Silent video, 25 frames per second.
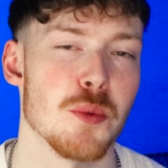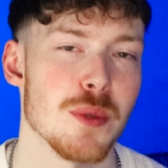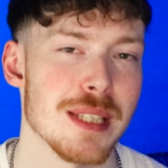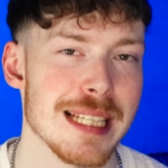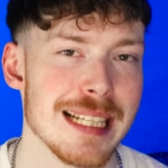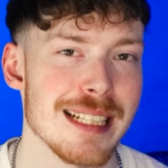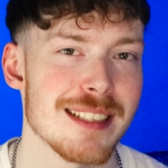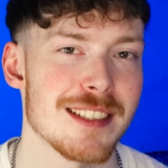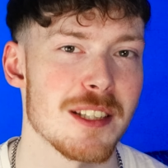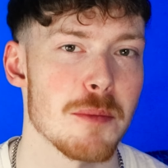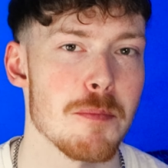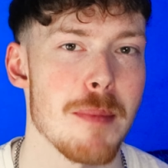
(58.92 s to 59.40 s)

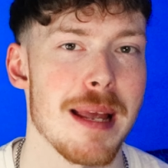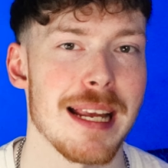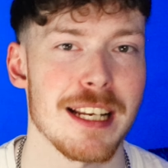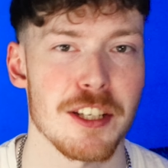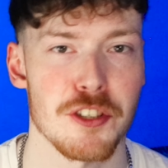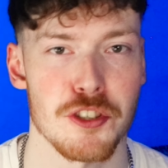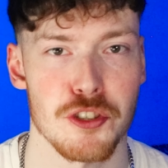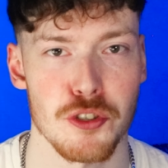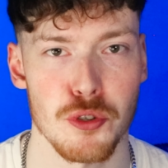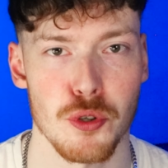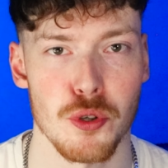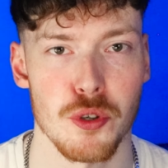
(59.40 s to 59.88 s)
need to make
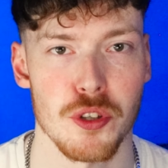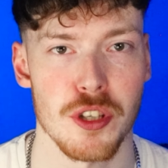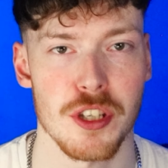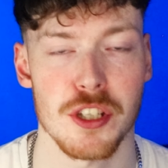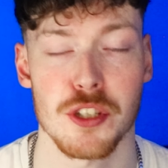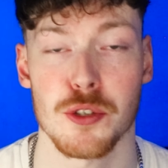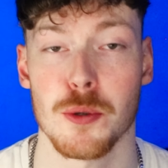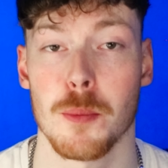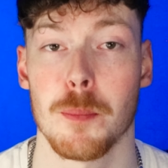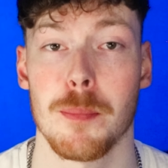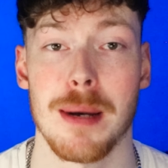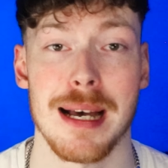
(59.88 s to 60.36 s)
sure
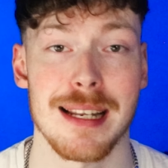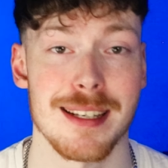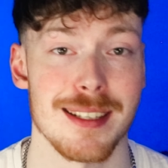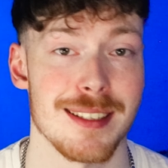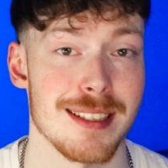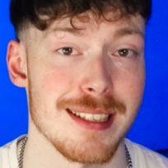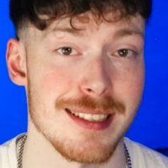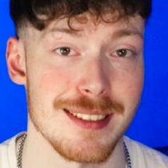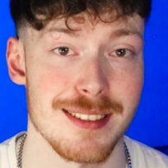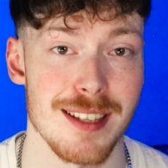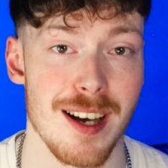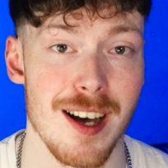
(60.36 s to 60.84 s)
that your banner
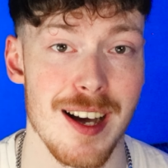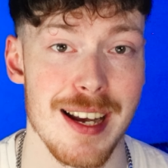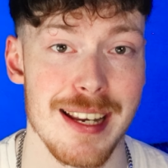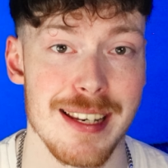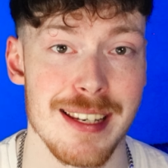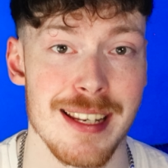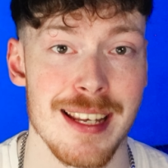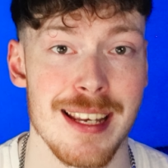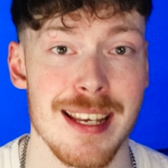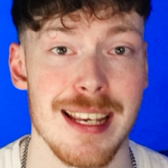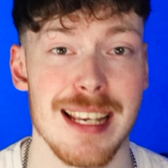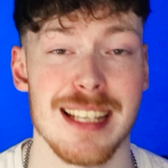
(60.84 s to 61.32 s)

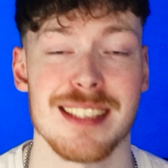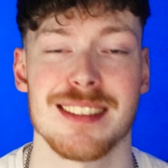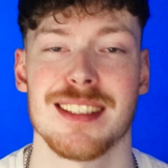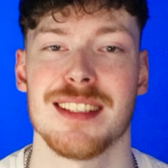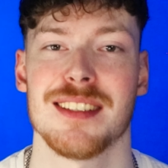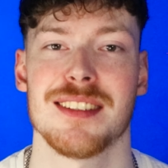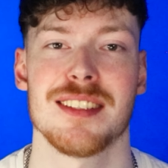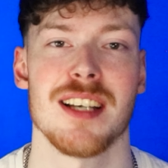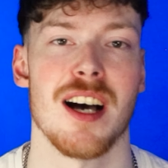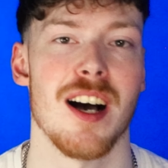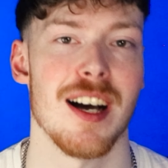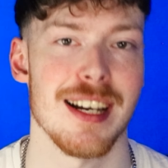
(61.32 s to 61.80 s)
design is
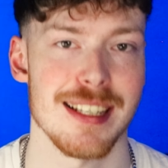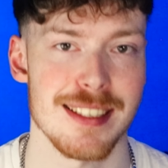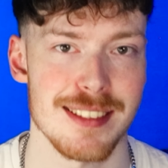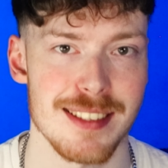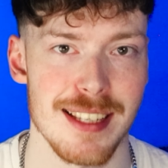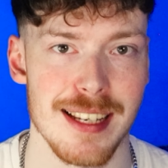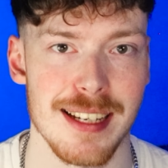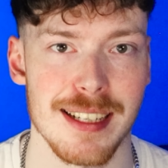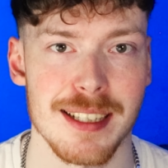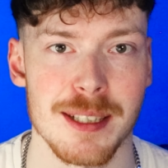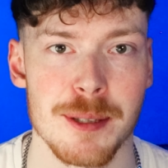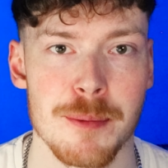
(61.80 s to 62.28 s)
enticing,